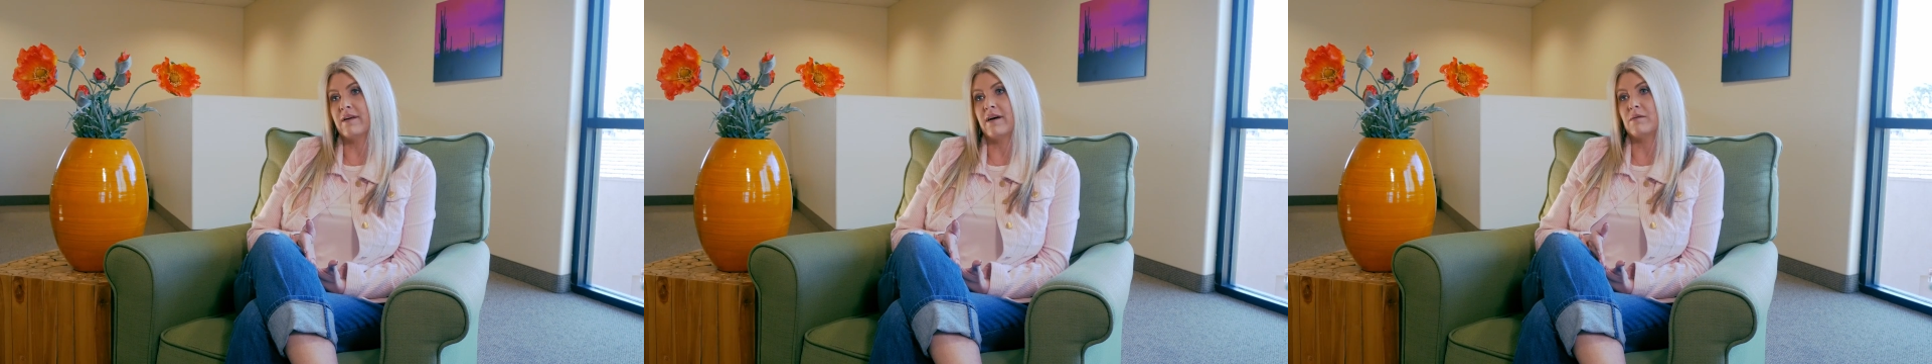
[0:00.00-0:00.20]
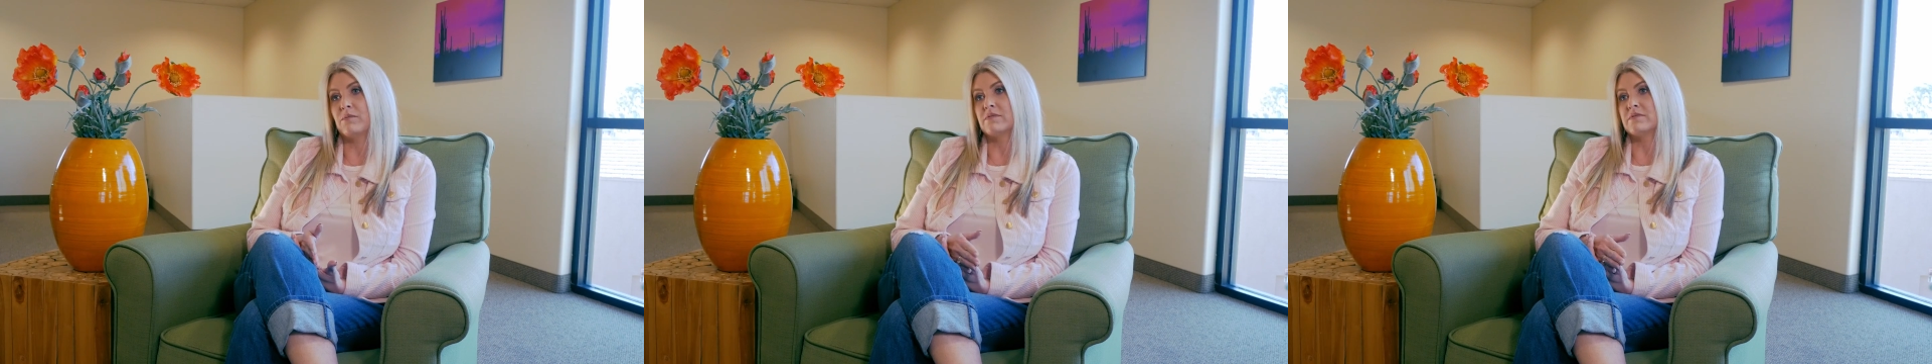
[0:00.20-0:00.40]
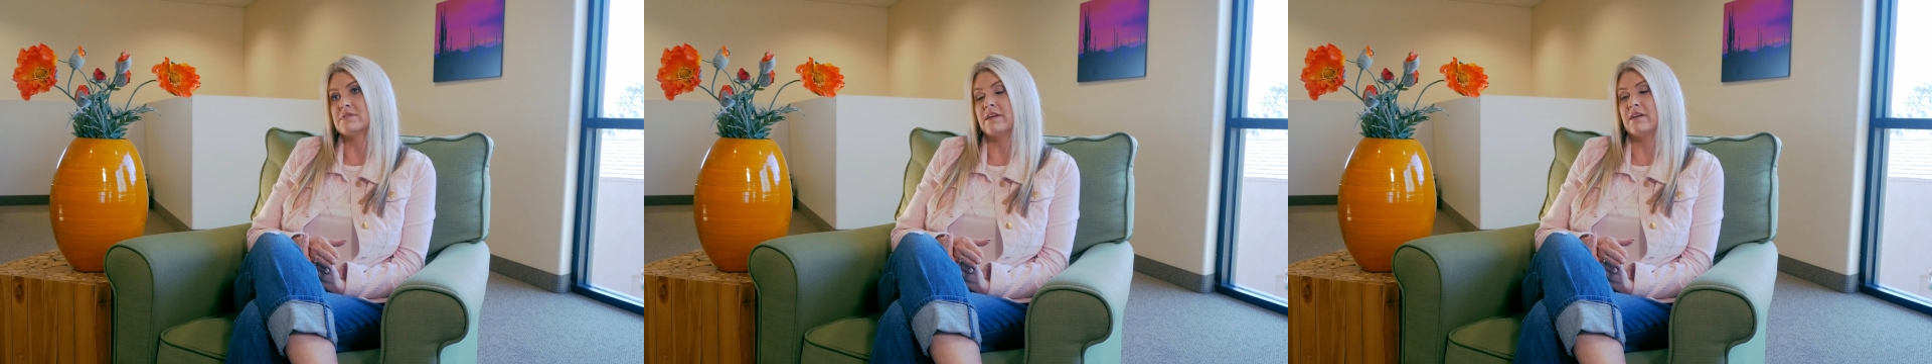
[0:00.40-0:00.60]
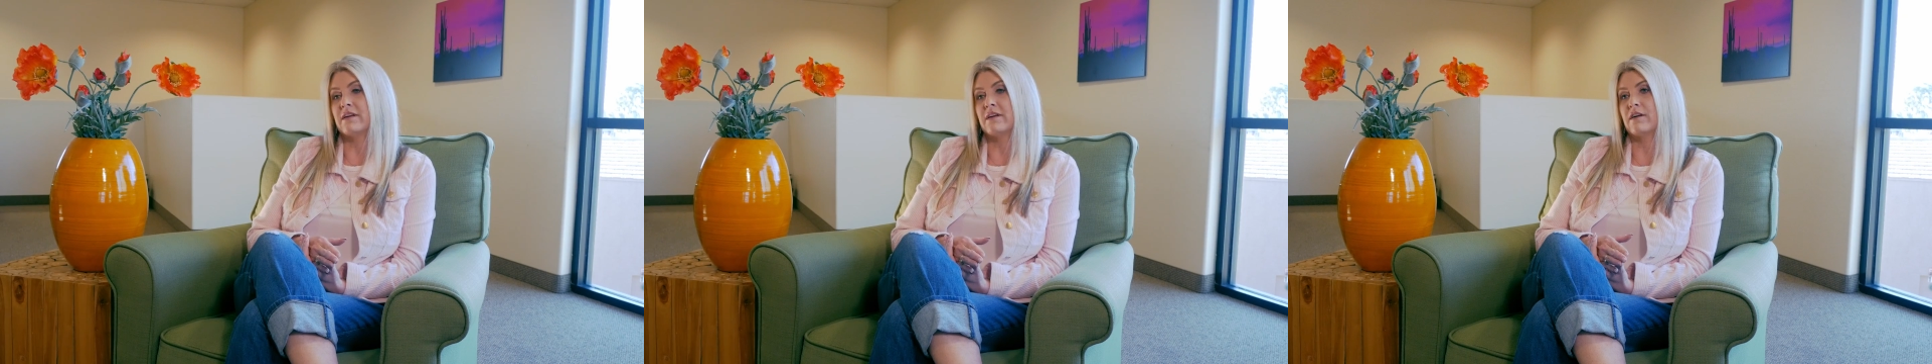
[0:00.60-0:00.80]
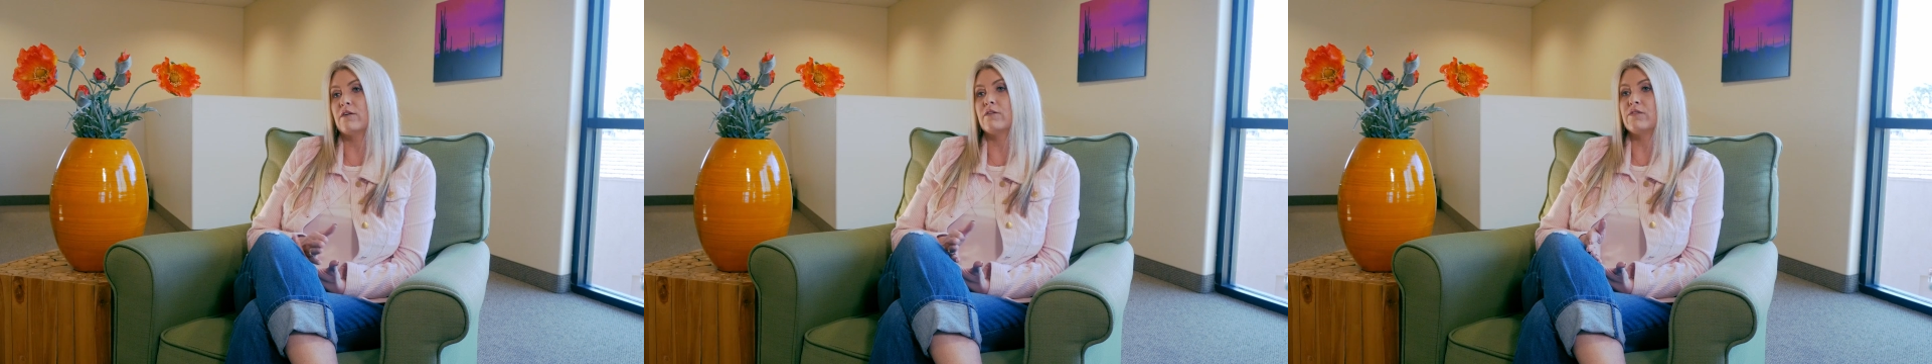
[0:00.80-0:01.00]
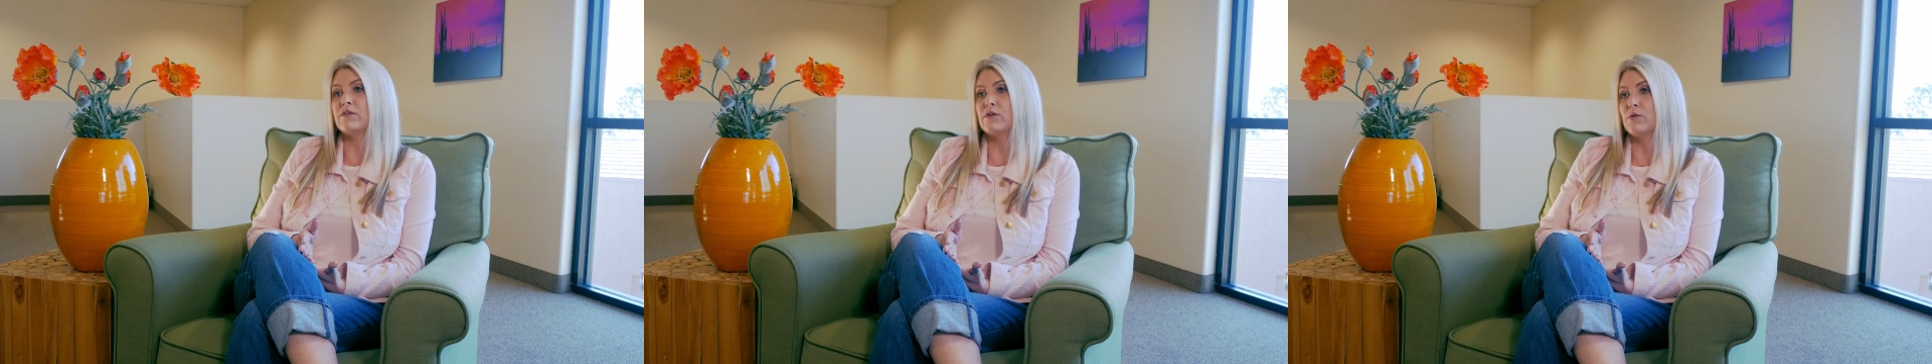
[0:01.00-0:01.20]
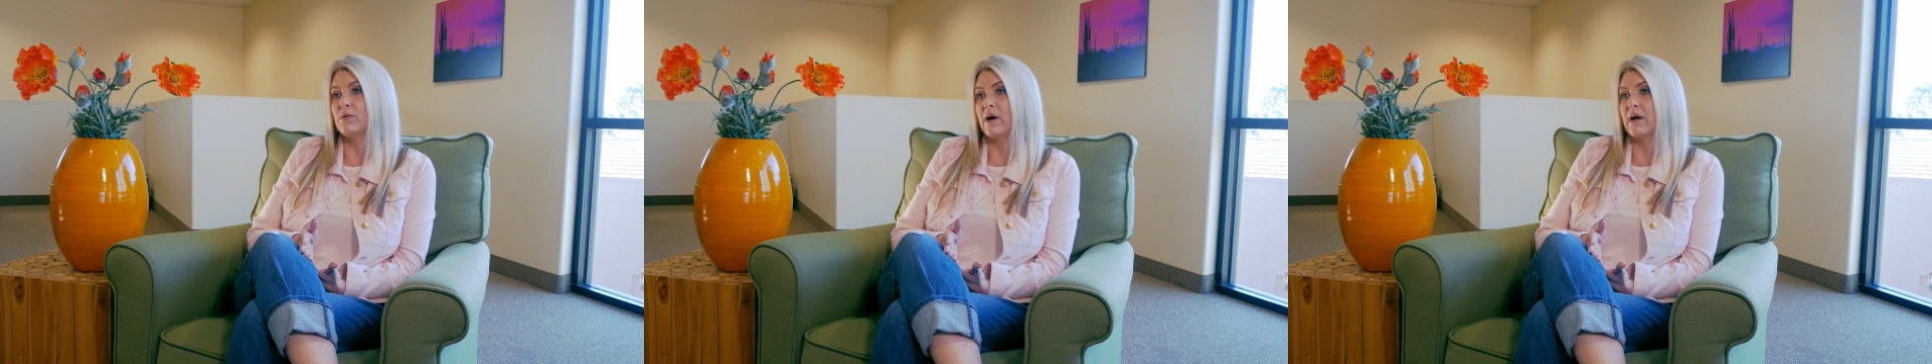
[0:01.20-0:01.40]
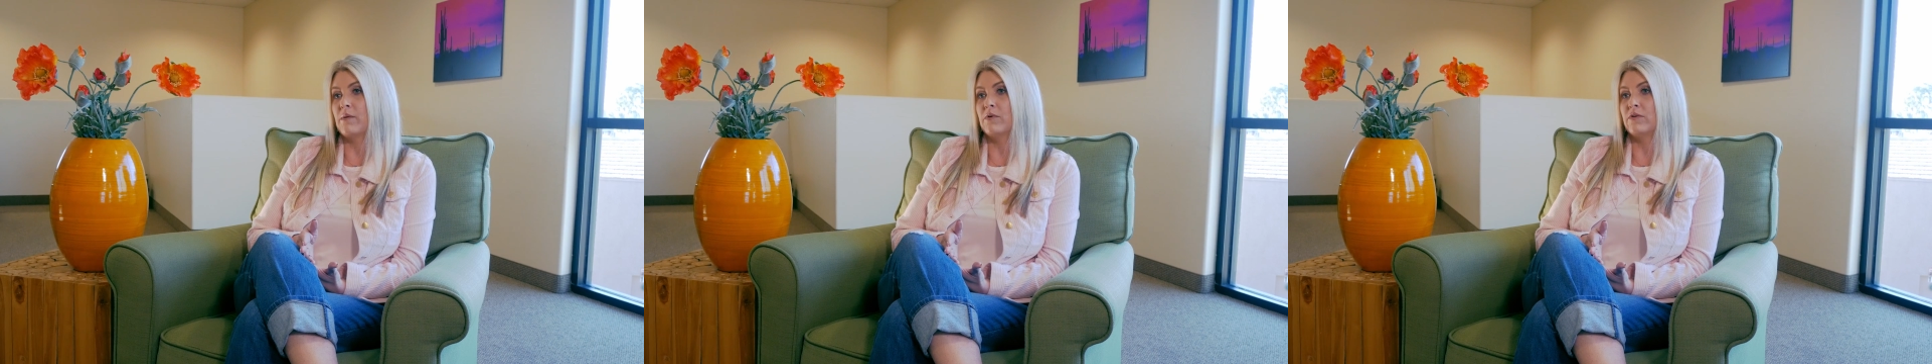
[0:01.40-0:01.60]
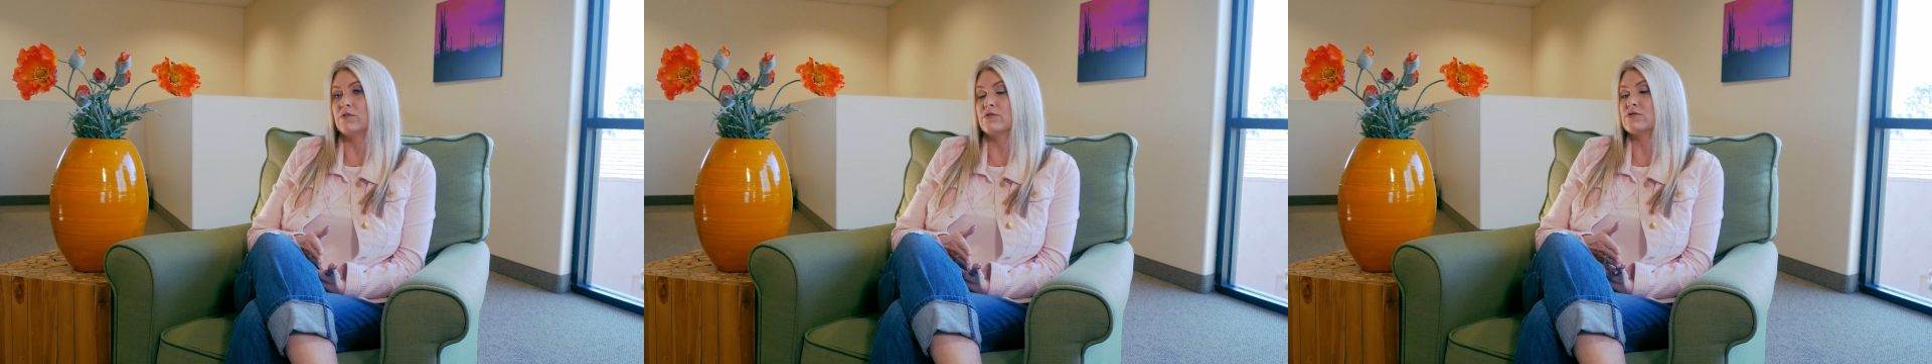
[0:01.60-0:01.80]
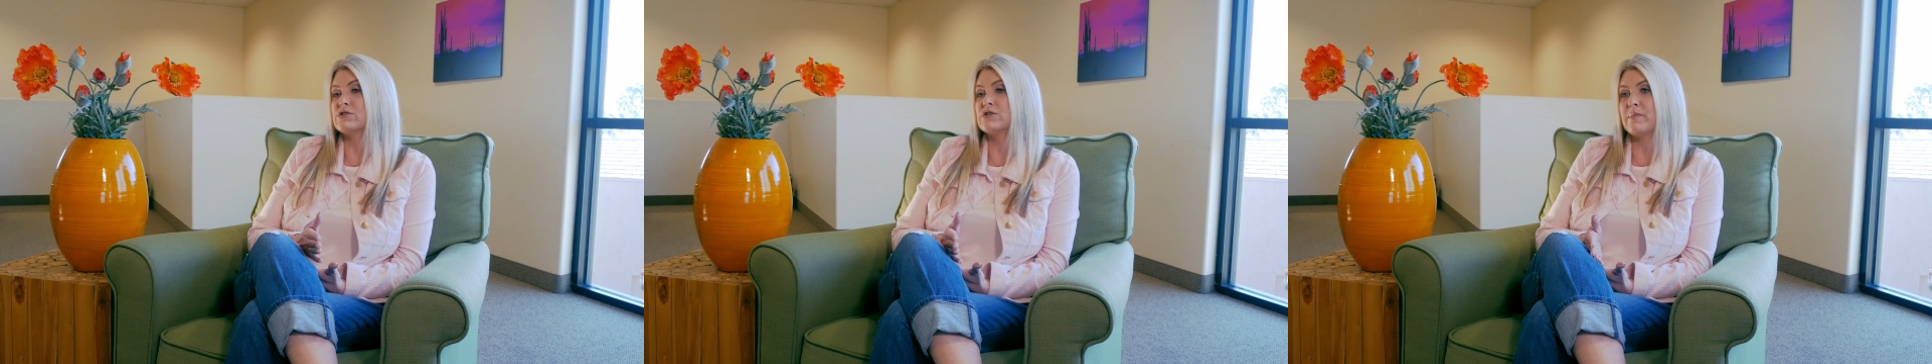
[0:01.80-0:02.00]
I will take care of you. I will
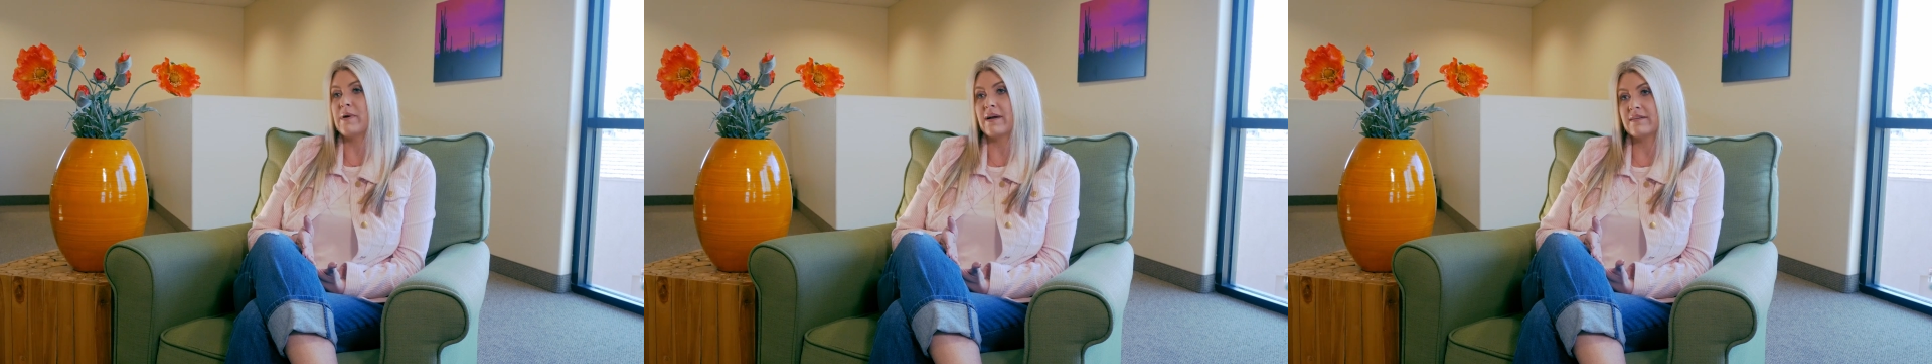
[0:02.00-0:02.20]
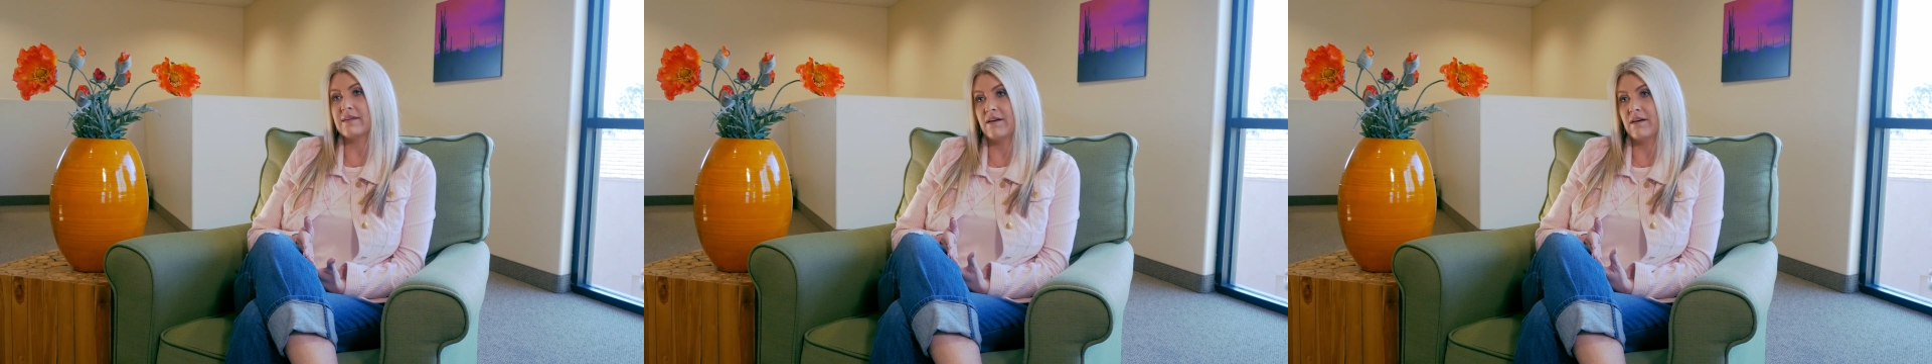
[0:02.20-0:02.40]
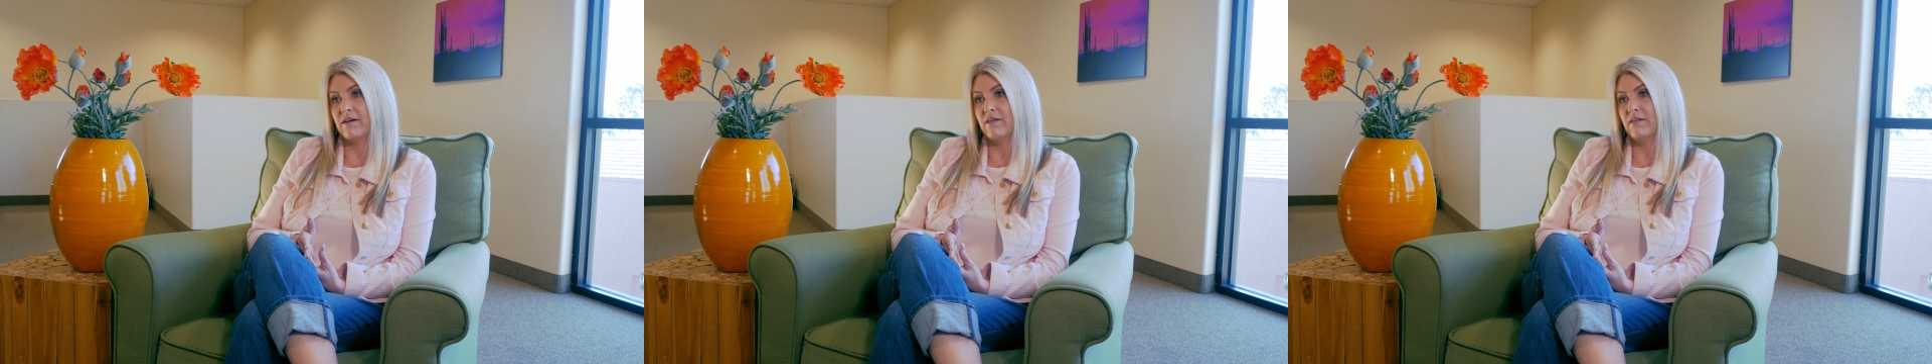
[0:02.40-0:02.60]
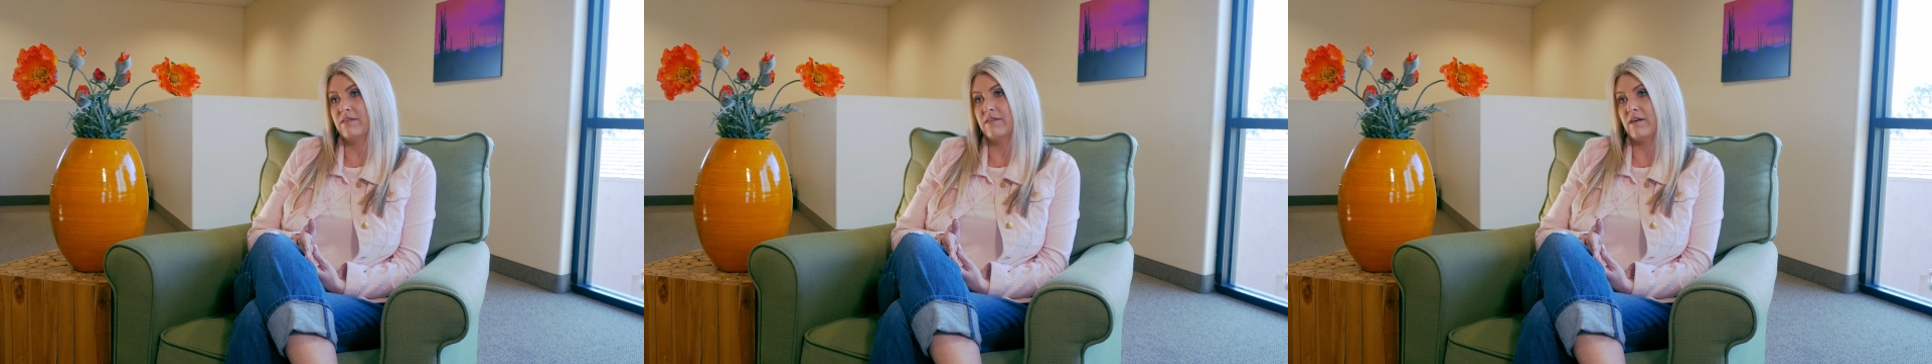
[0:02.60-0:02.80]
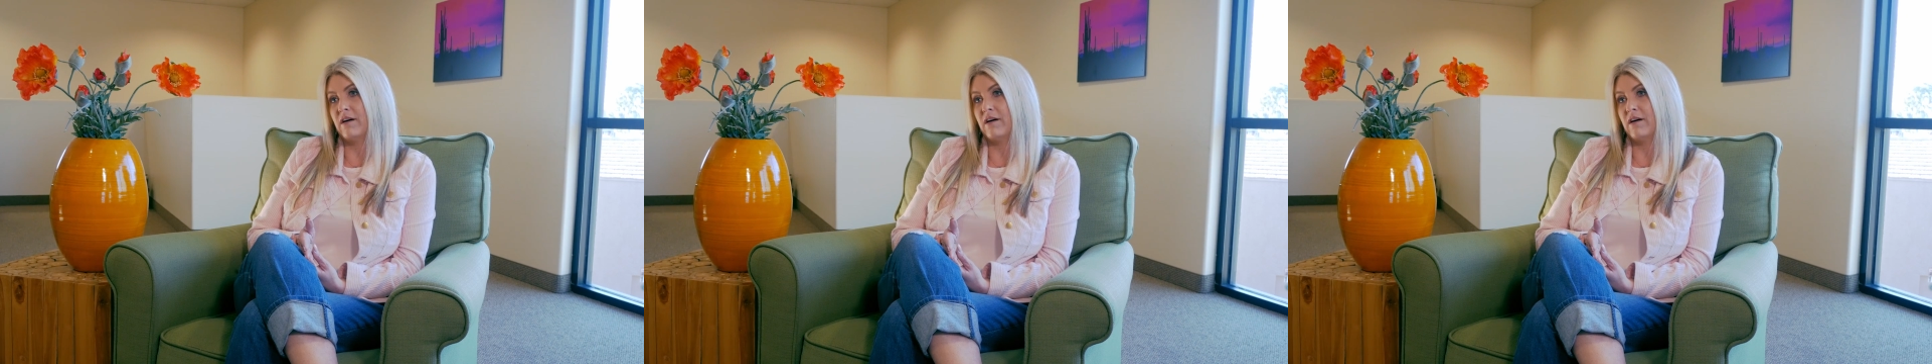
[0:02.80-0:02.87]
nurse you back to health.